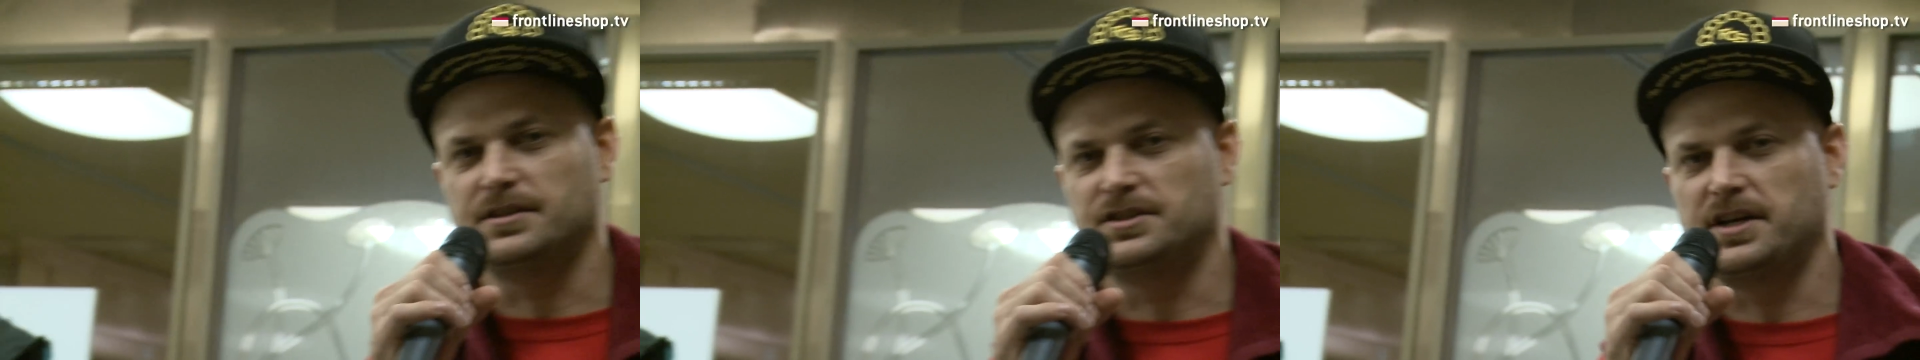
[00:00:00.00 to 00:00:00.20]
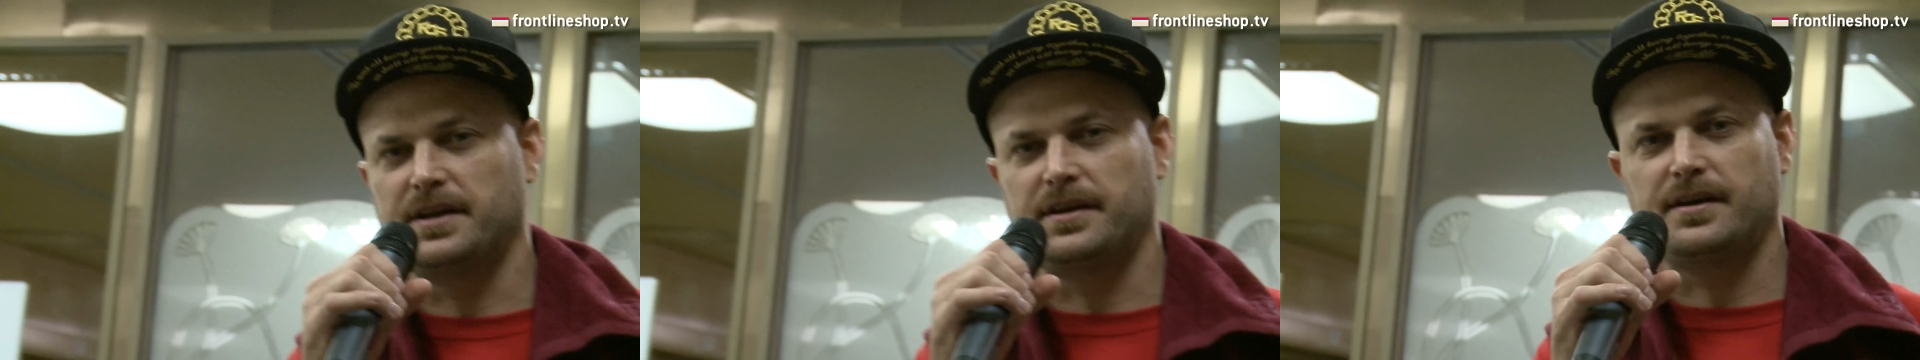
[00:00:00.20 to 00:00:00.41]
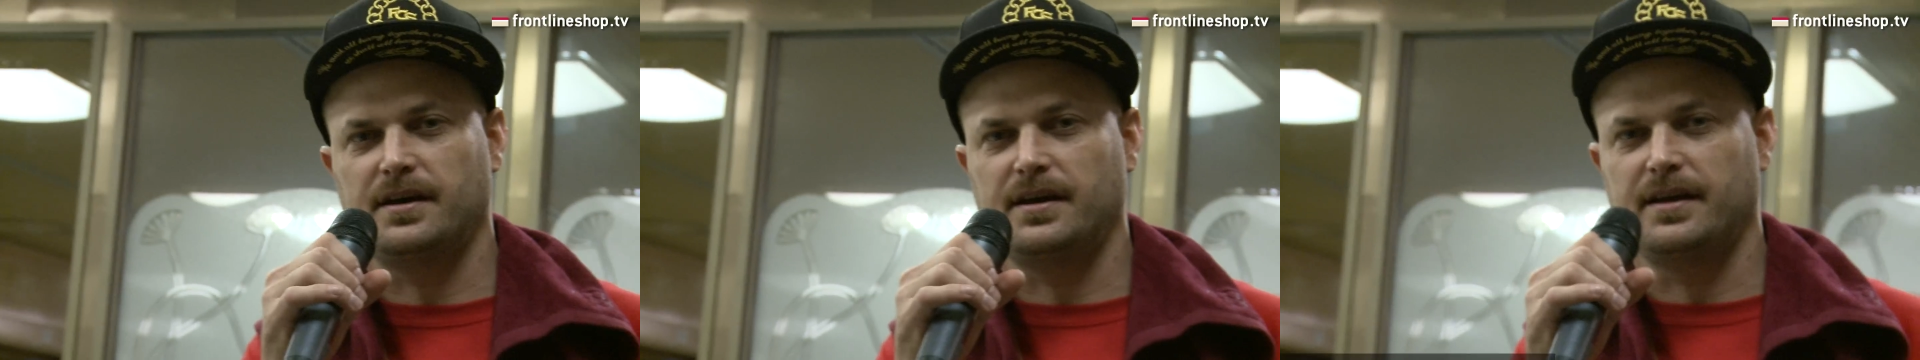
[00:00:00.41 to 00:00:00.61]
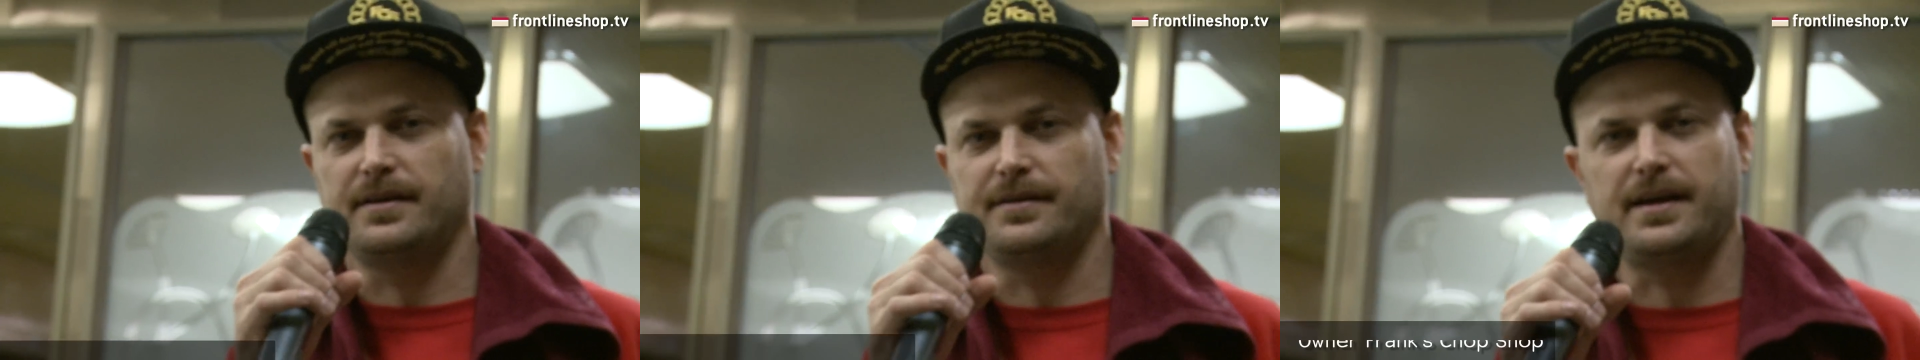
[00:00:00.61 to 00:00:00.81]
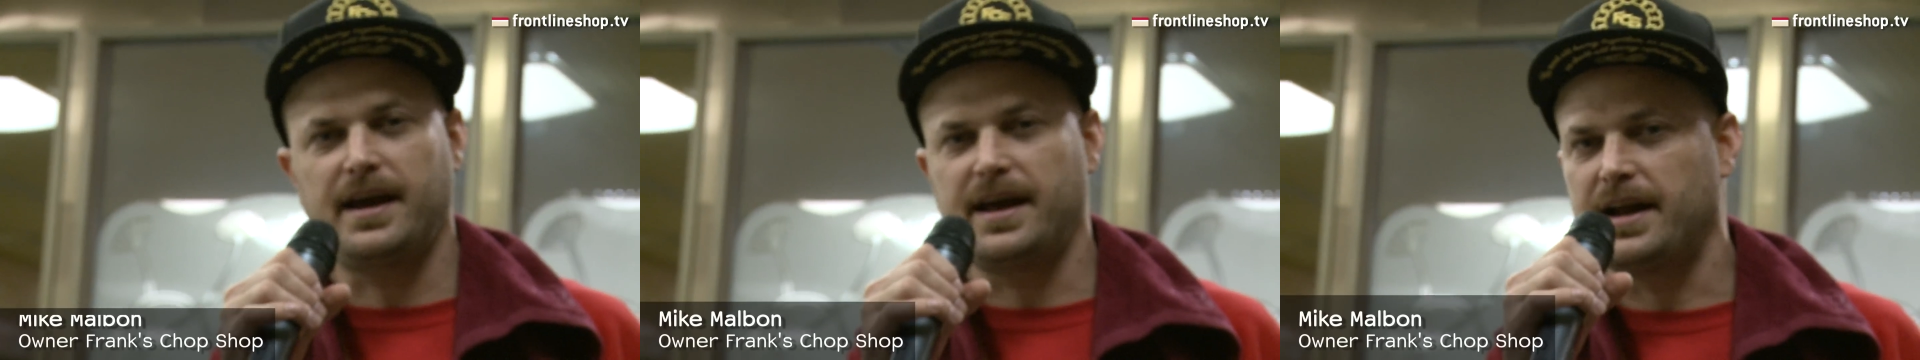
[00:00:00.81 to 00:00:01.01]
Agenda
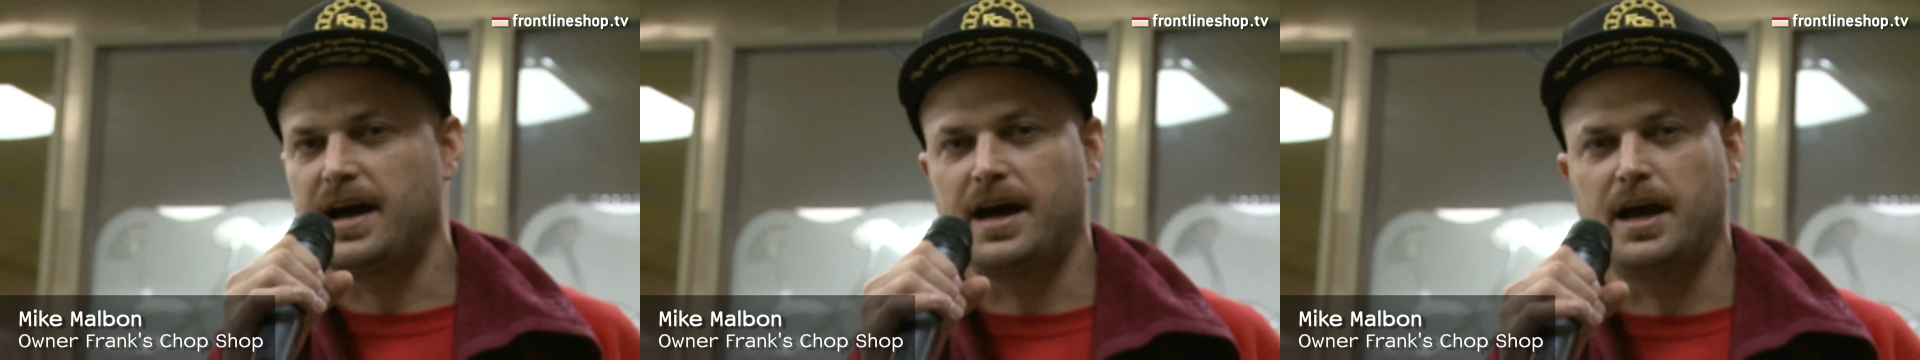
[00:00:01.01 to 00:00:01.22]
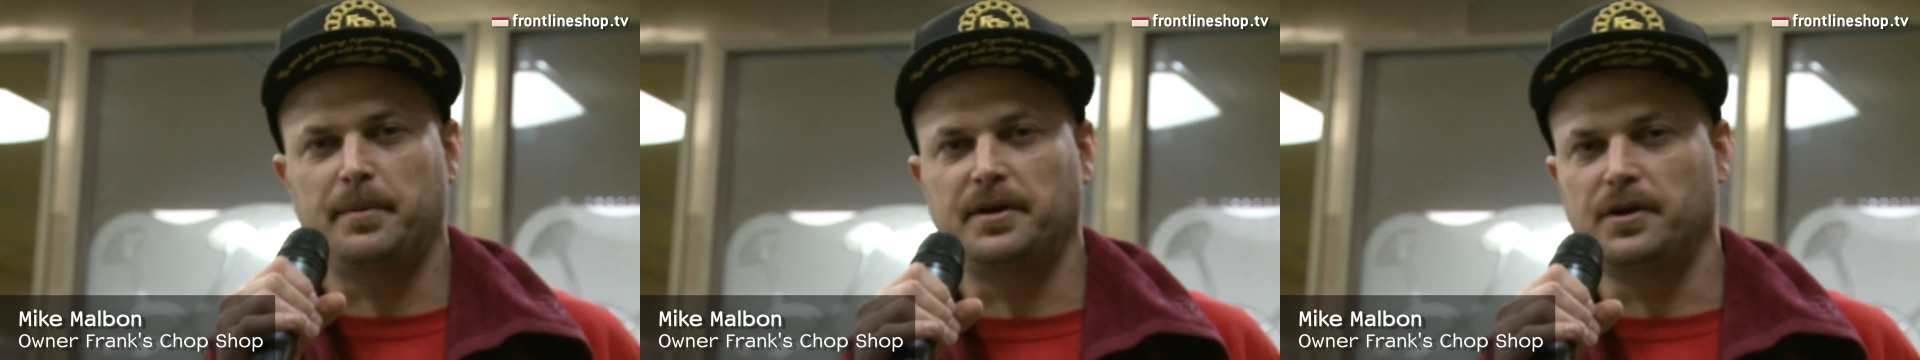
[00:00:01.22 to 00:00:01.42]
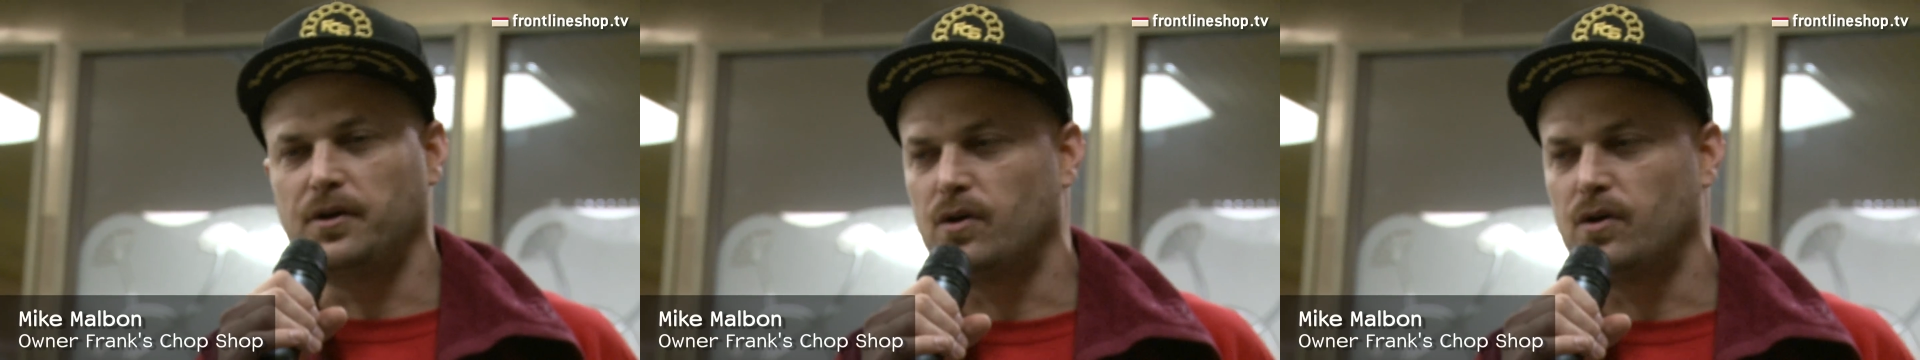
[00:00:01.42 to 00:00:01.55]
and Anaheim and New